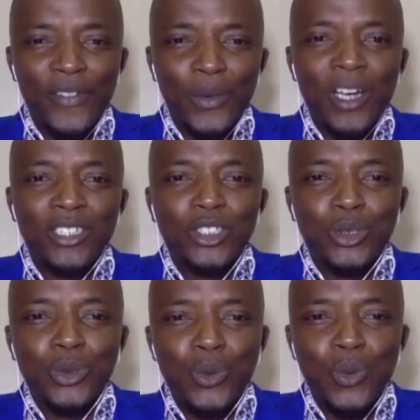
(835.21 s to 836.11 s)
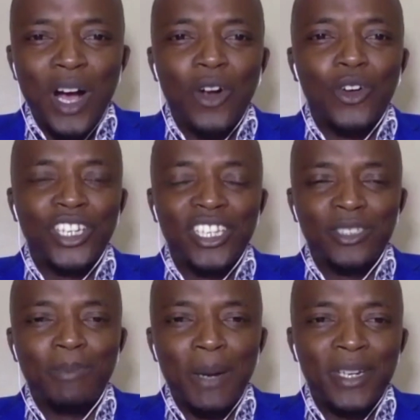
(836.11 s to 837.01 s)
everyone to work on
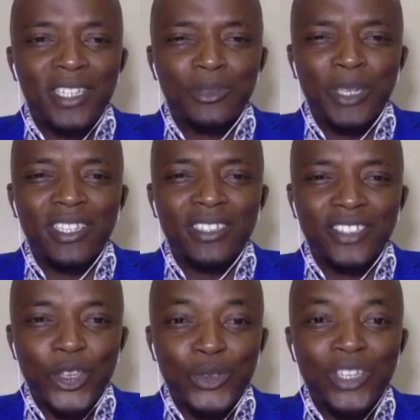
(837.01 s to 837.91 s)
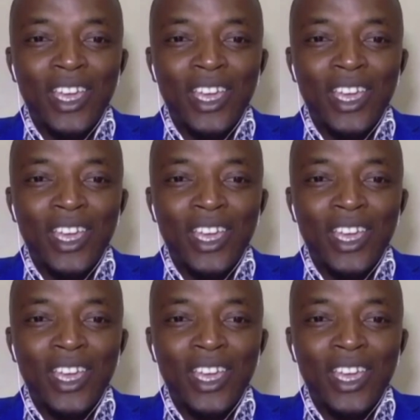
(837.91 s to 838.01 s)
his public speaking skills.